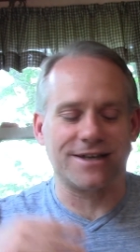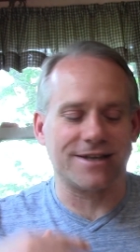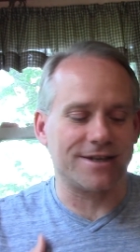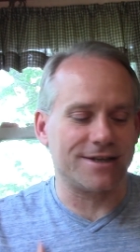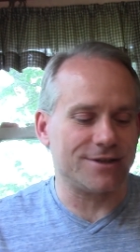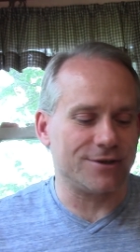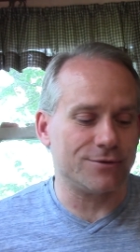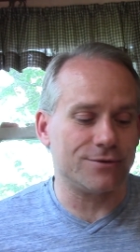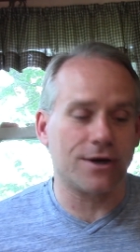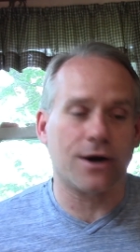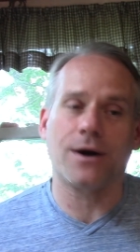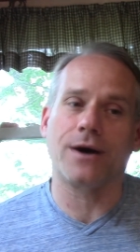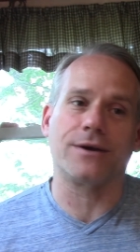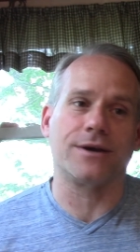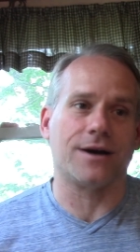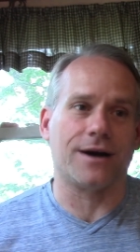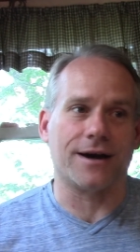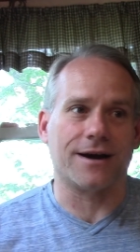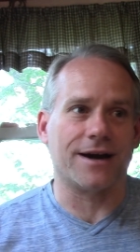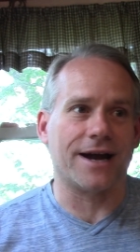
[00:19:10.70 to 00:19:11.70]
you know how
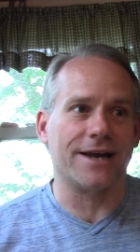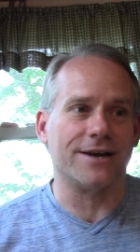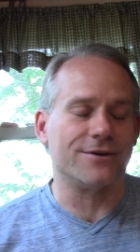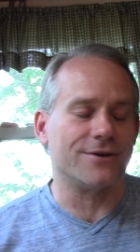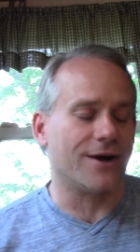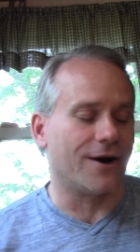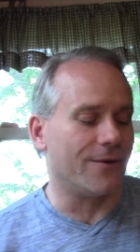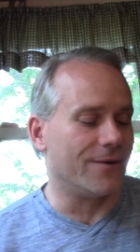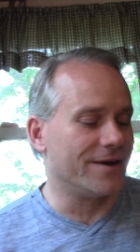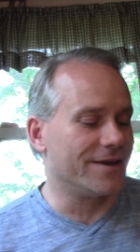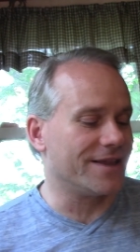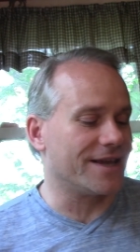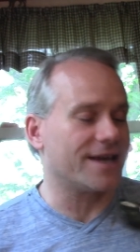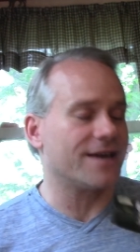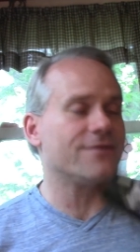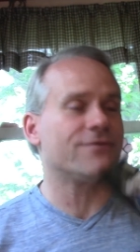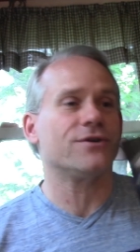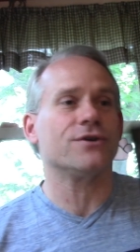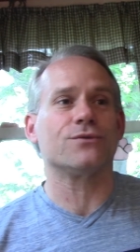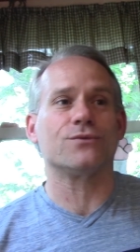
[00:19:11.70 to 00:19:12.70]
you are. I don't know. Like
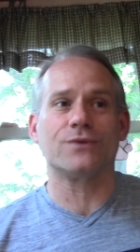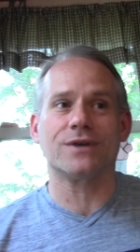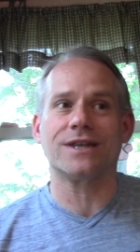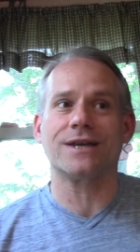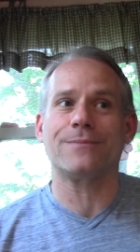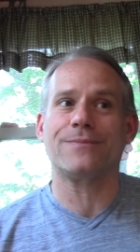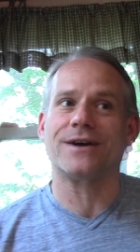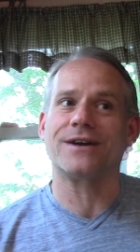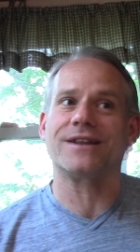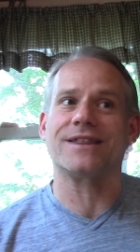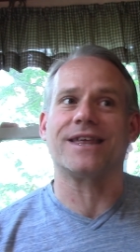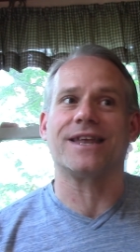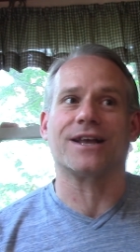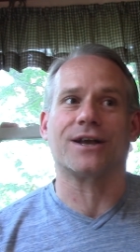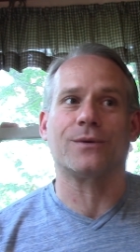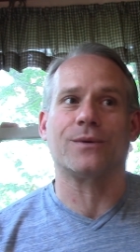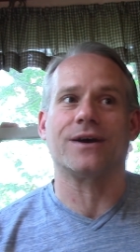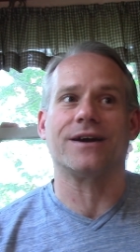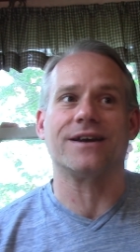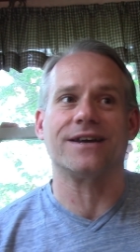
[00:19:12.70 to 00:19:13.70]
if you're really a part of that
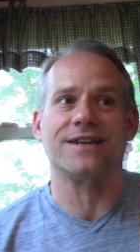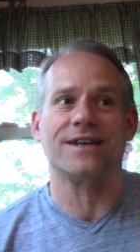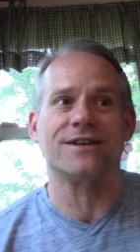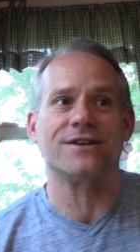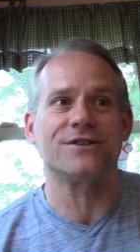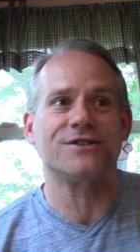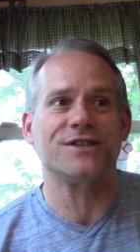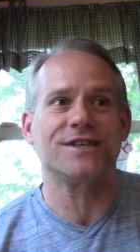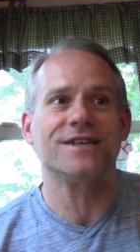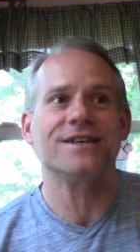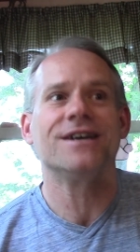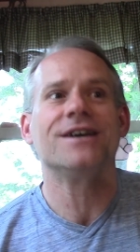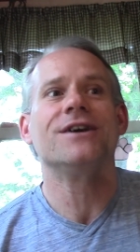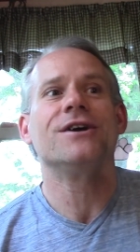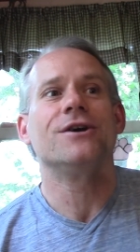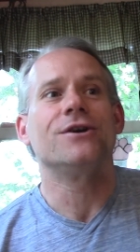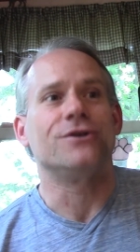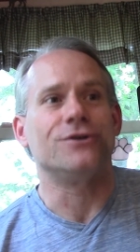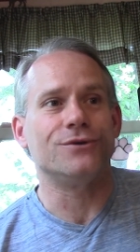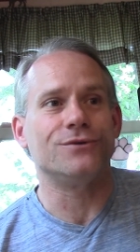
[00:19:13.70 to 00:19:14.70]
Aquarian energy,
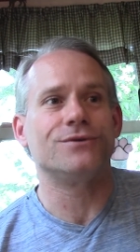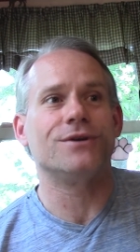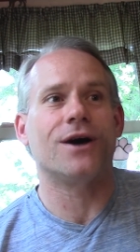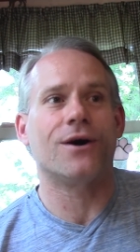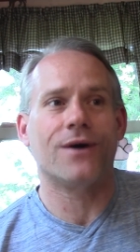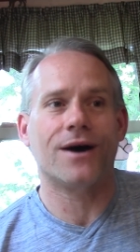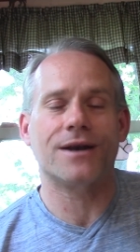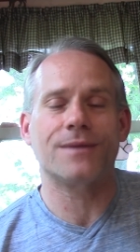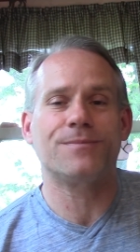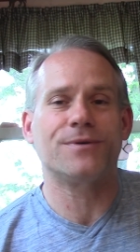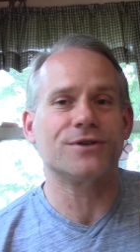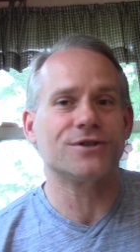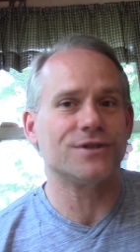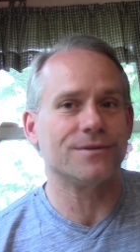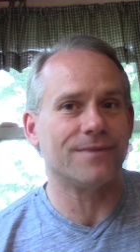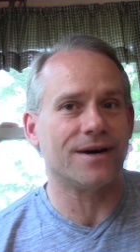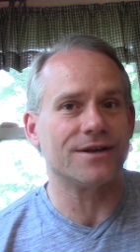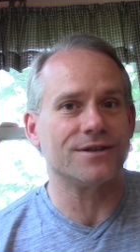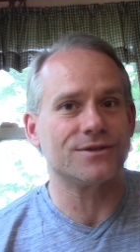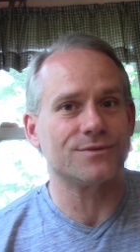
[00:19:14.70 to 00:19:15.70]
you know how to push the
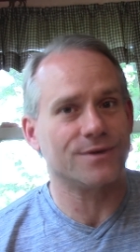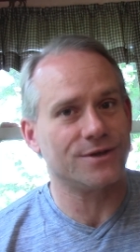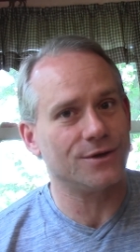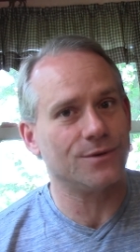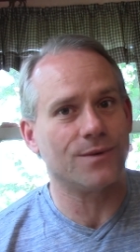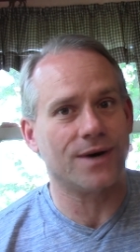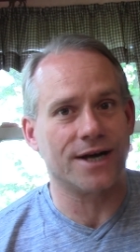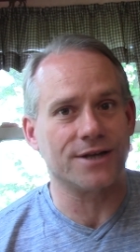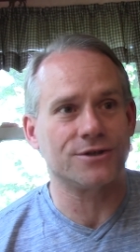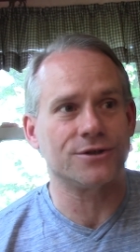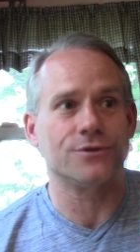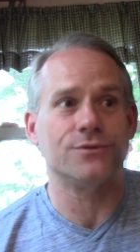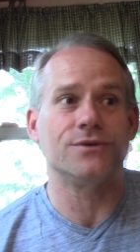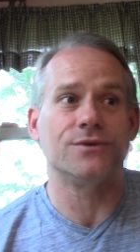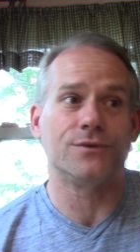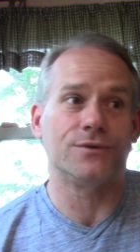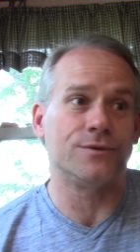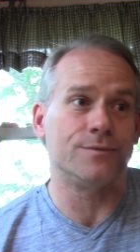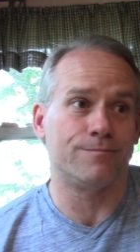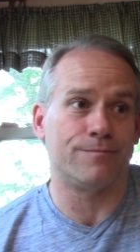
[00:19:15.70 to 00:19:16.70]
buttons when you want to.
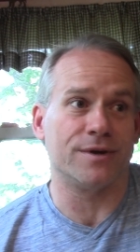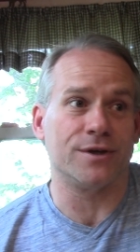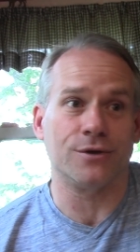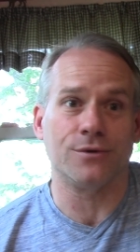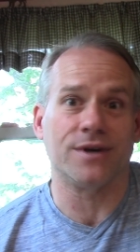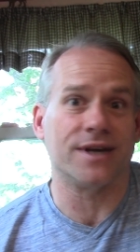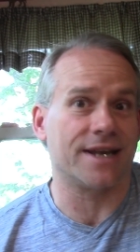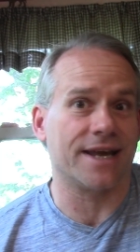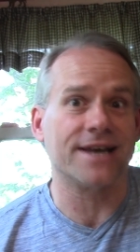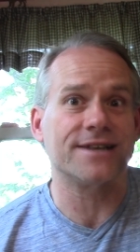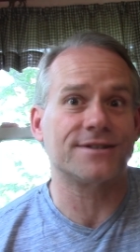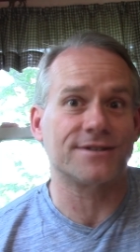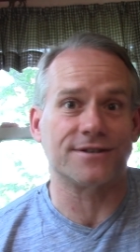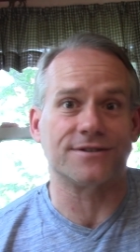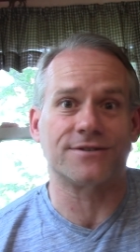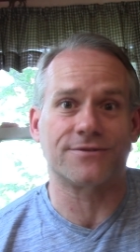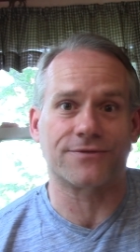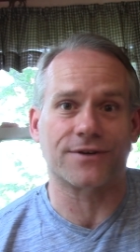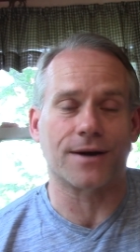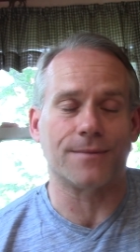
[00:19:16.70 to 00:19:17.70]
You but you get
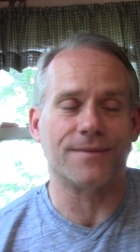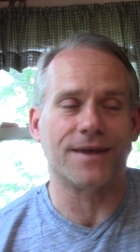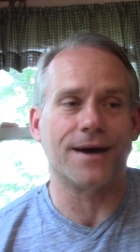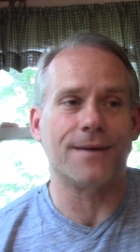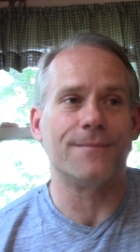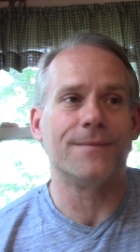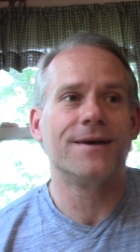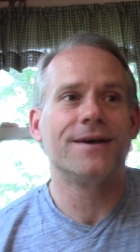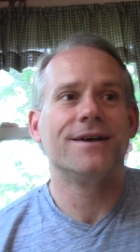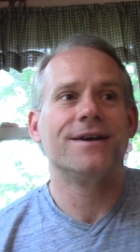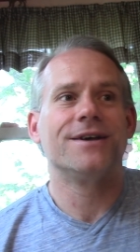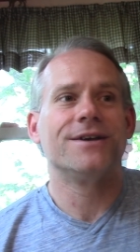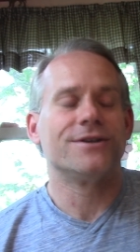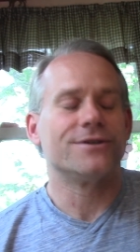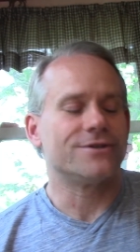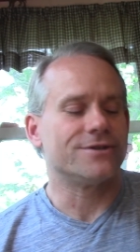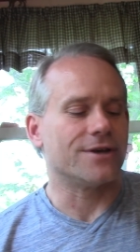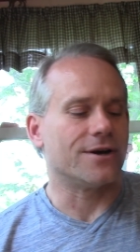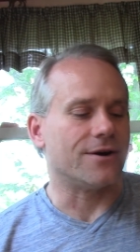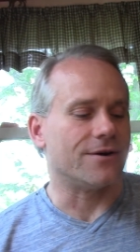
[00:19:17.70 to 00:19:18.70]
answers from them.
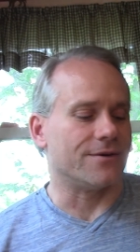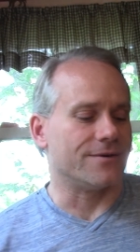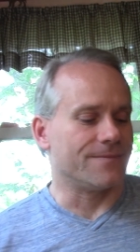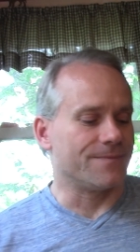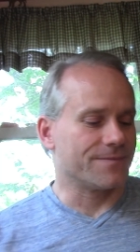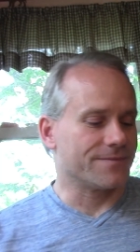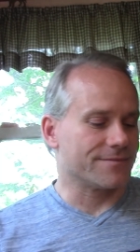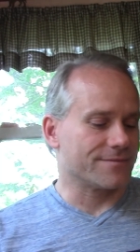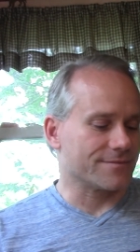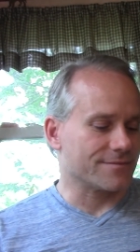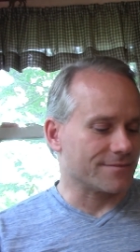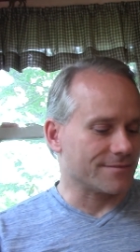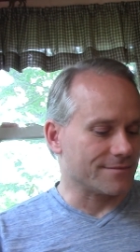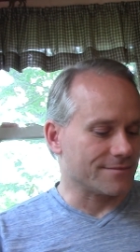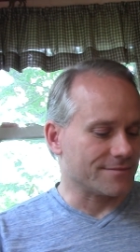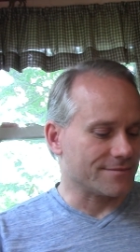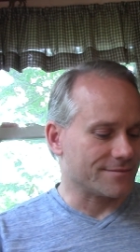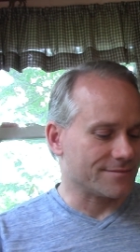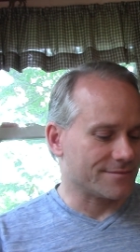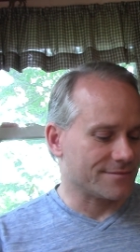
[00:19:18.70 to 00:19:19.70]
So
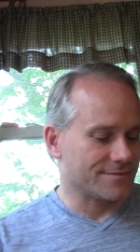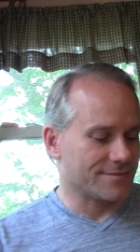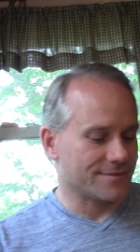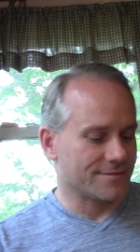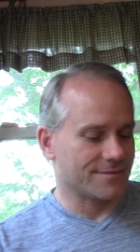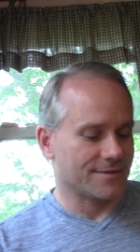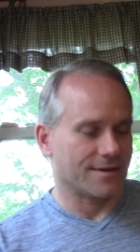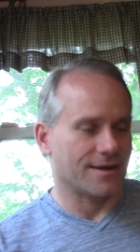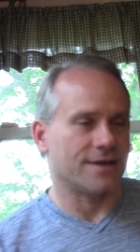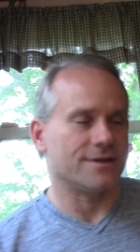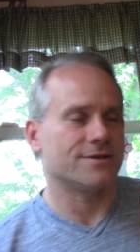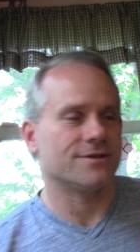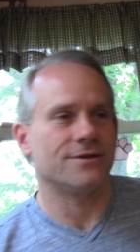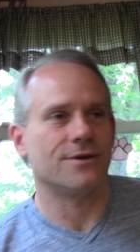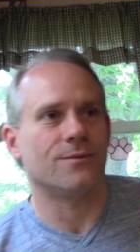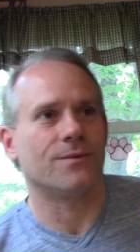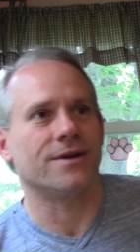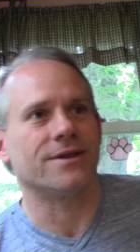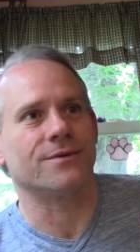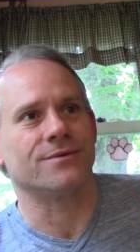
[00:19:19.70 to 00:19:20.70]
I just
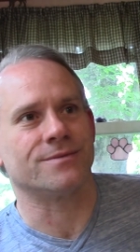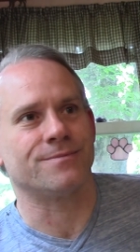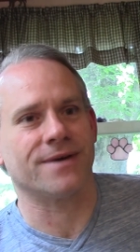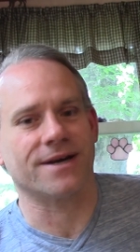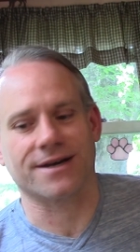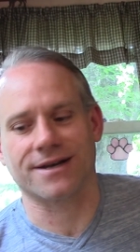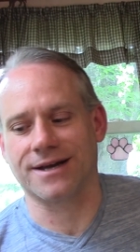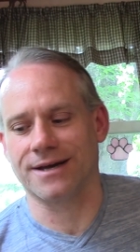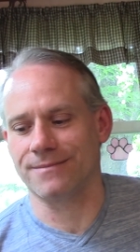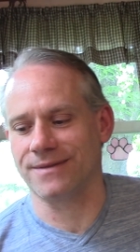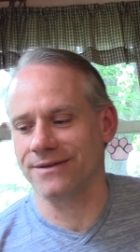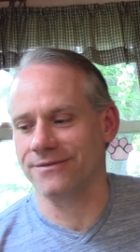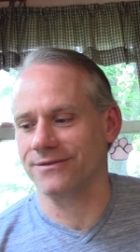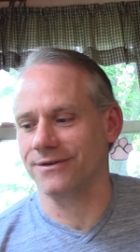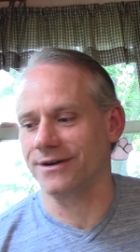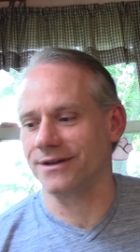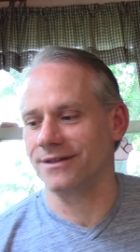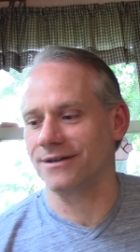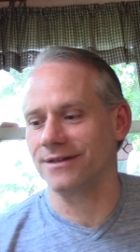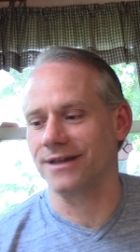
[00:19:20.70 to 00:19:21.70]
know one that was picking on me
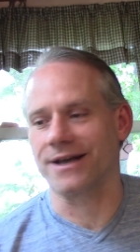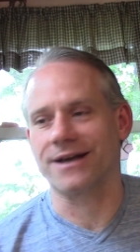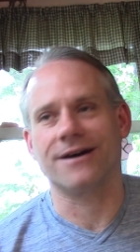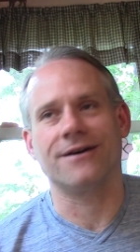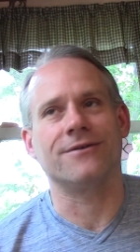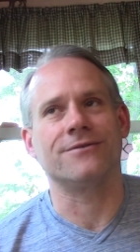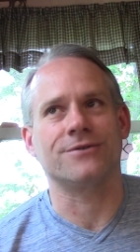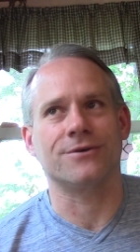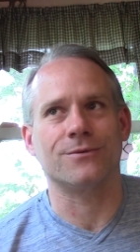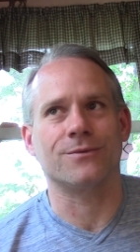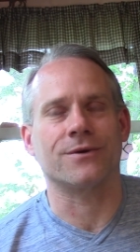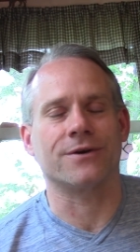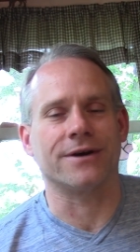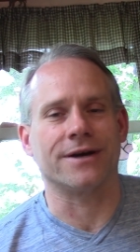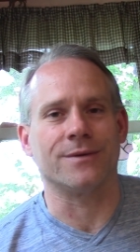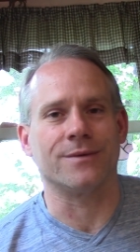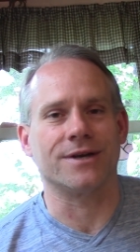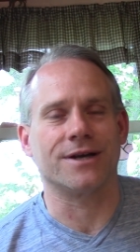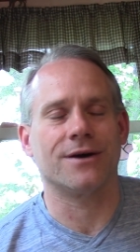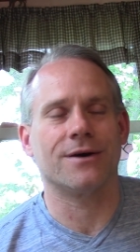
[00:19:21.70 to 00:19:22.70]
for it. They're like, "Oh, don't
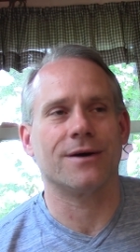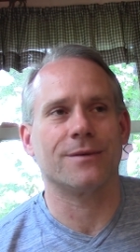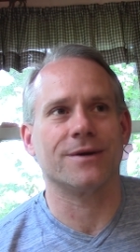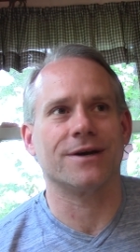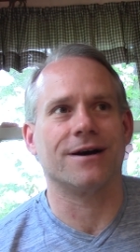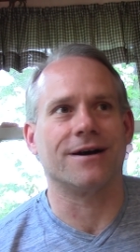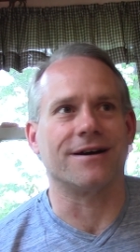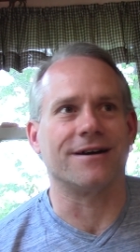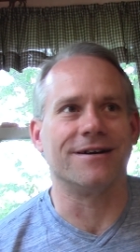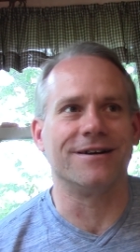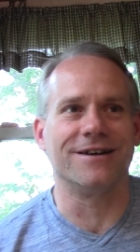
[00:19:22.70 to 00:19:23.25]
worry, we know how we are."